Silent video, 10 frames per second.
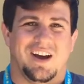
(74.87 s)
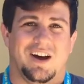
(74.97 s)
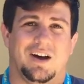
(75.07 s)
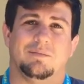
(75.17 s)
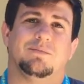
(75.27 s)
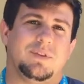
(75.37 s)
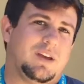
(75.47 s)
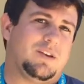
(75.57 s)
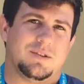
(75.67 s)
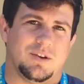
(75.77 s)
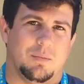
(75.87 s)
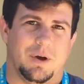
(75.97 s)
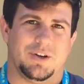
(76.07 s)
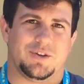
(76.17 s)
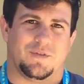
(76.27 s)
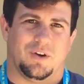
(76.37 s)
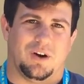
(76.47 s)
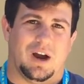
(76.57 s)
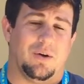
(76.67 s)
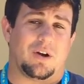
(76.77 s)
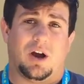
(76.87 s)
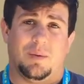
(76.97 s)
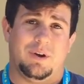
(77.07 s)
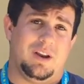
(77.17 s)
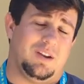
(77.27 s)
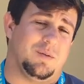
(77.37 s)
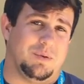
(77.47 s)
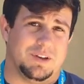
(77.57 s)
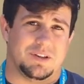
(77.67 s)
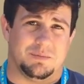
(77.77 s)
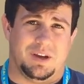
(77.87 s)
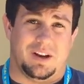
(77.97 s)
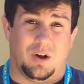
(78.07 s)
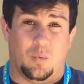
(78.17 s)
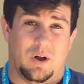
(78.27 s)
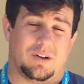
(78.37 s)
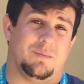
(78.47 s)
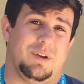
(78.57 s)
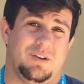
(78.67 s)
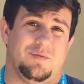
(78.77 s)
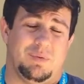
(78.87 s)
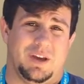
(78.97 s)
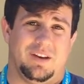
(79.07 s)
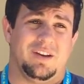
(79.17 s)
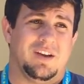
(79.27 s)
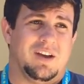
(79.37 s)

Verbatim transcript: Um, thank you so much for how accommodating you've been to me and how welcoming you've been.